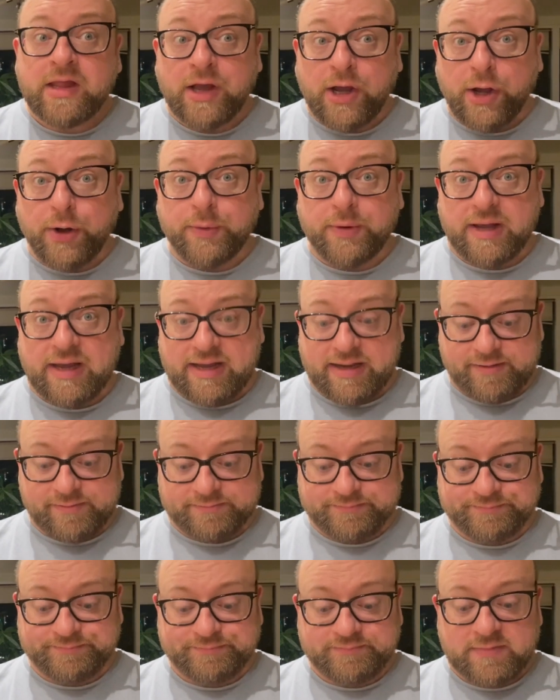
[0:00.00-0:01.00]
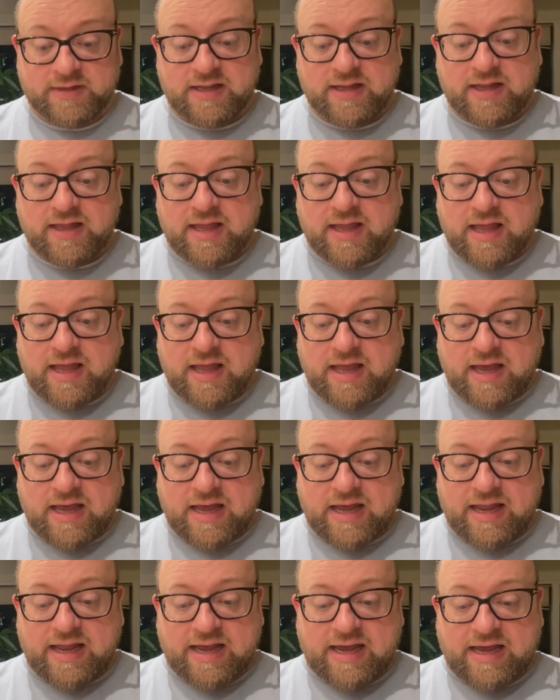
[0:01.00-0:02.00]
Okay.
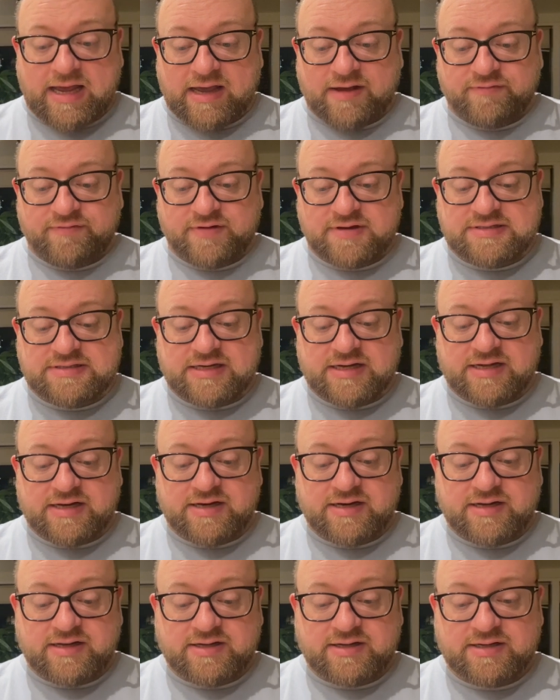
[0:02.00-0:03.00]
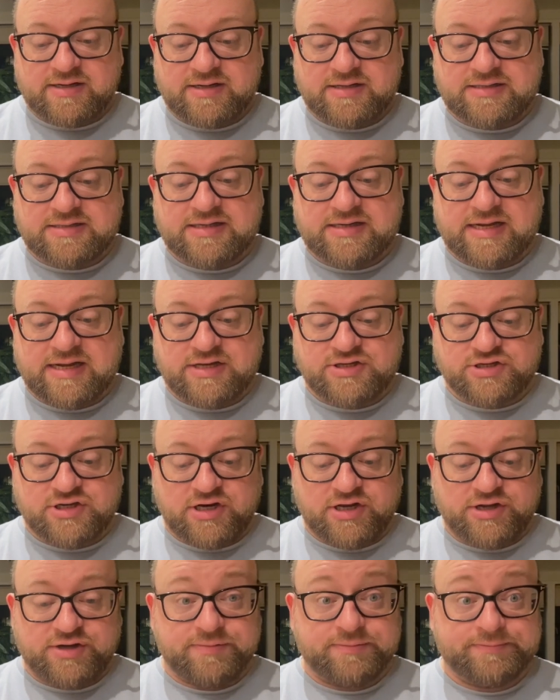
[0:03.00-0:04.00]
I have done today's
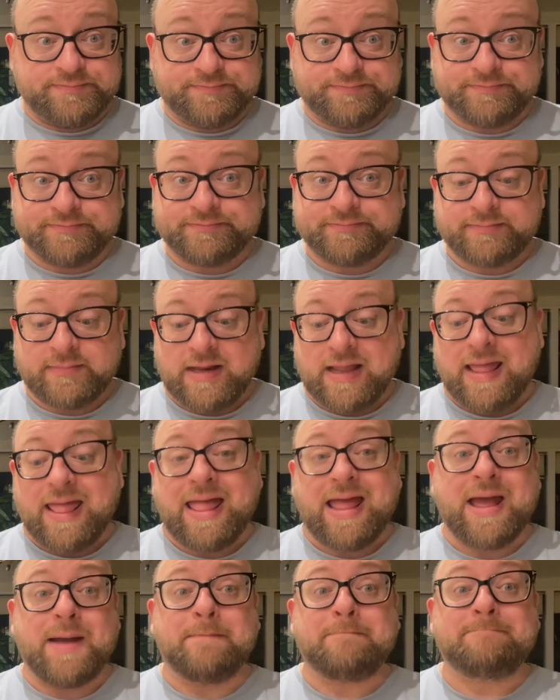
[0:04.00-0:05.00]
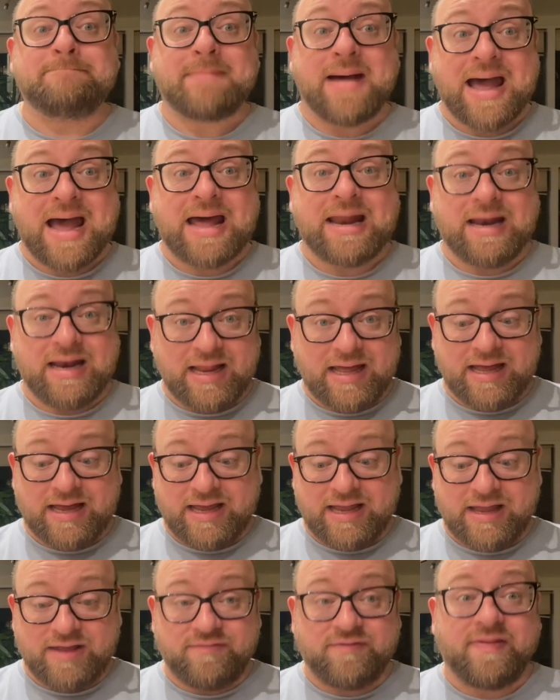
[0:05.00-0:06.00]
clue. And man
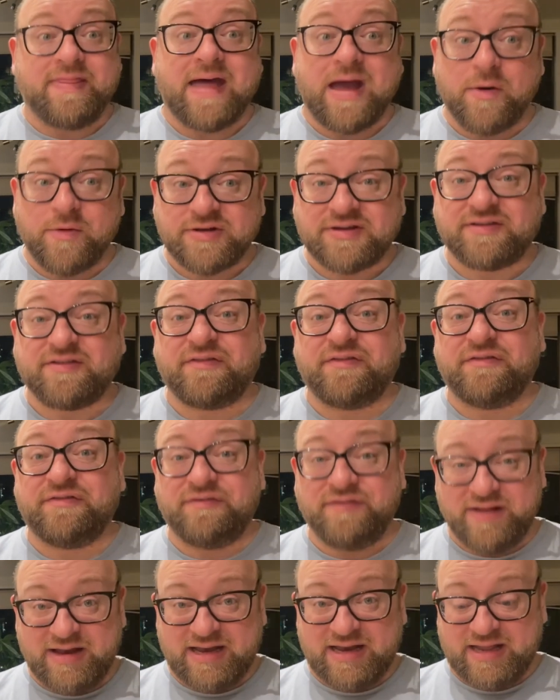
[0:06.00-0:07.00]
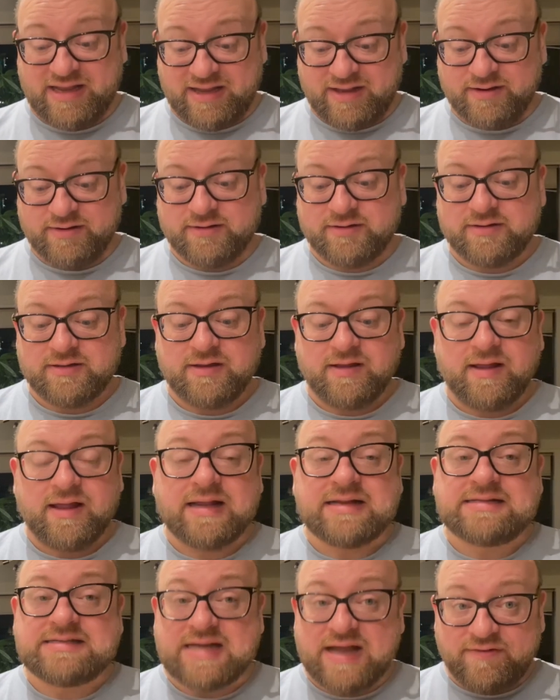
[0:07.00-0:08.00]
alive, that was fiddly.
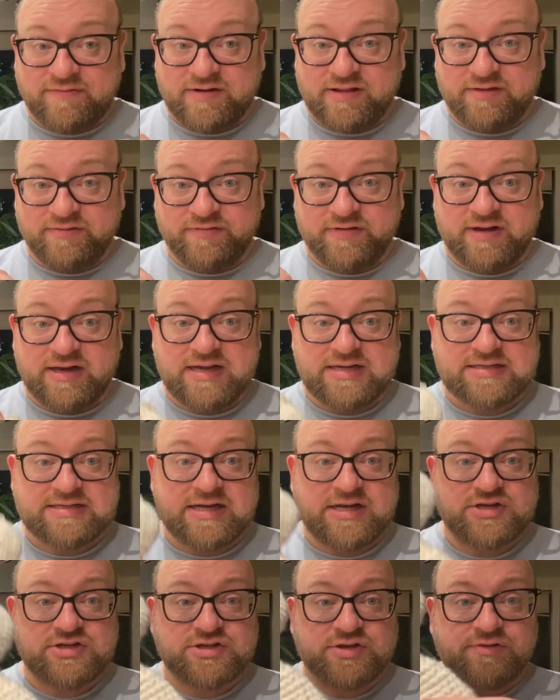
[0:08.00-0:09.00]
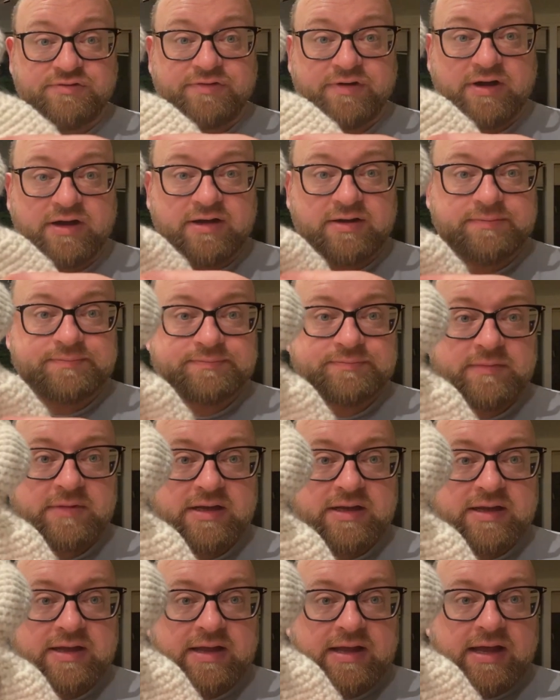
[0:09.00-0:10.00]
Definitely the fiddliest day so far.
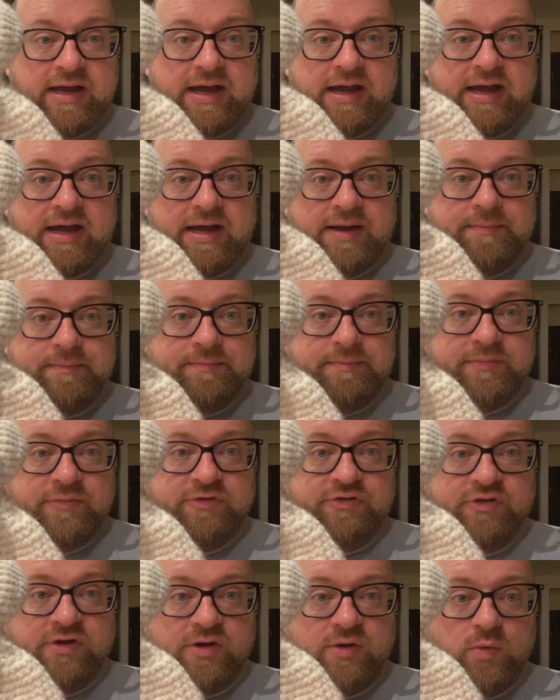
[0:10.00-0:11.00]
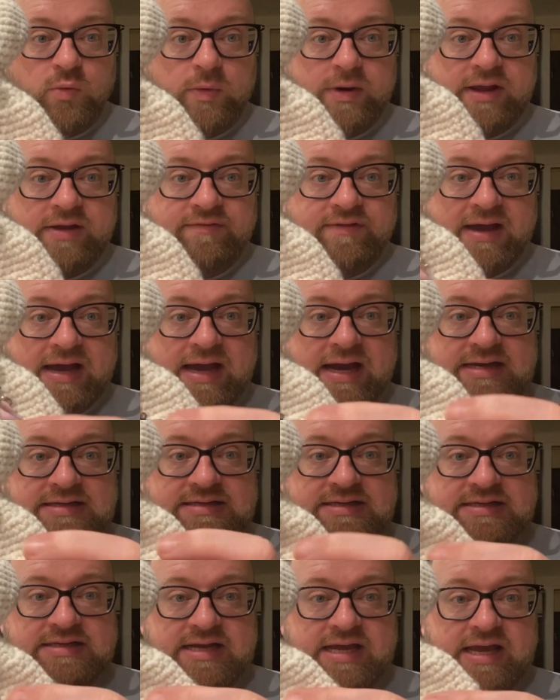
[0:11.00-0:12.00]
Um, so we've
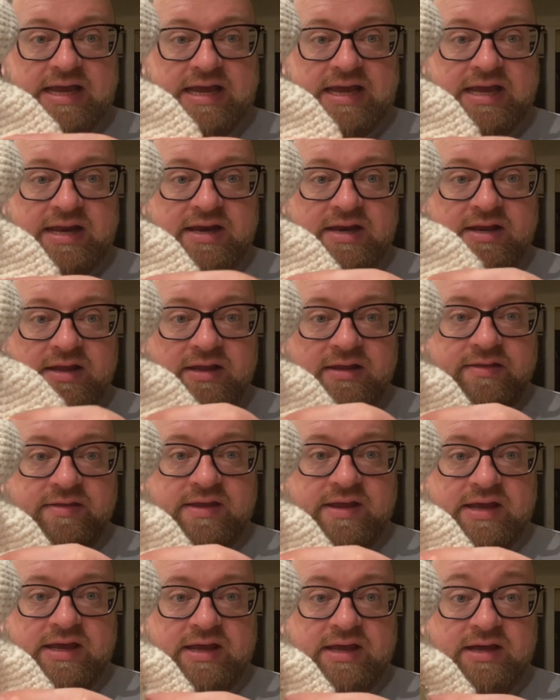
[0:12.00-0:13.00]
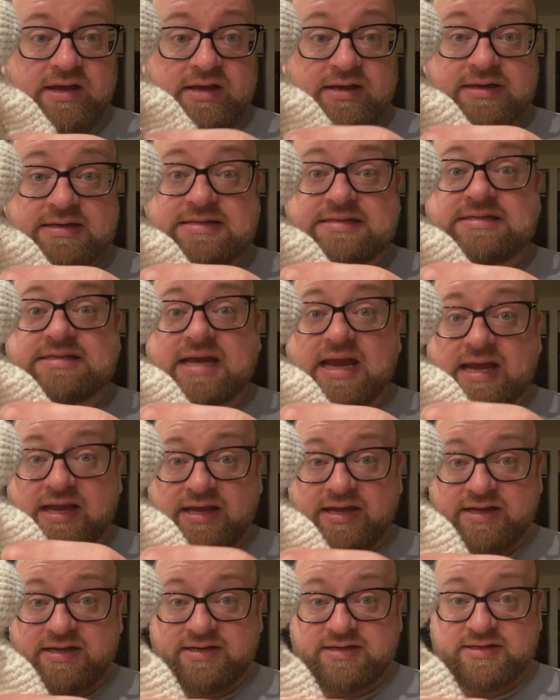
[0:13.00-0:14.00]
added in the
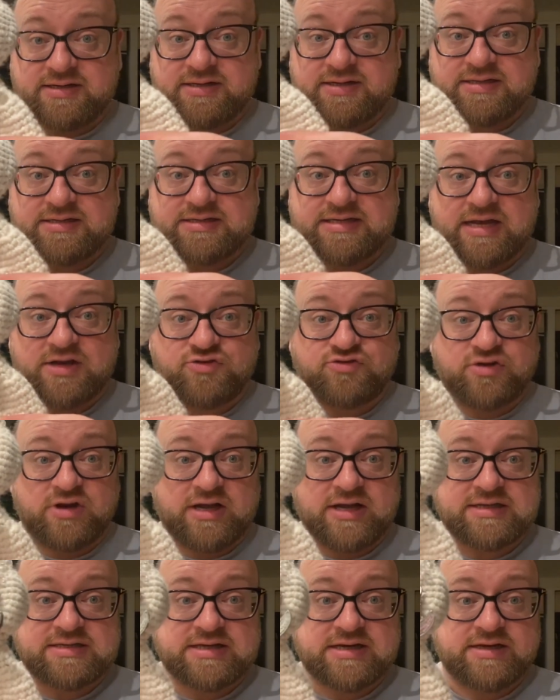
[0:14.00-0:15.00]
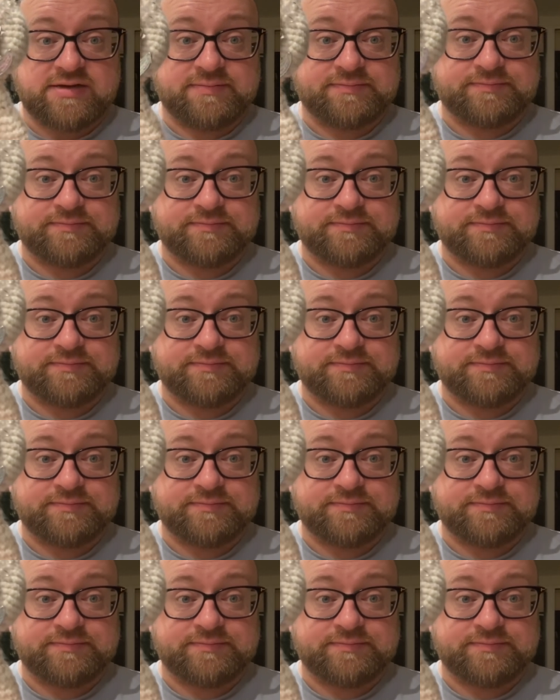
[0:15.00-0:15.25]
second centralizer,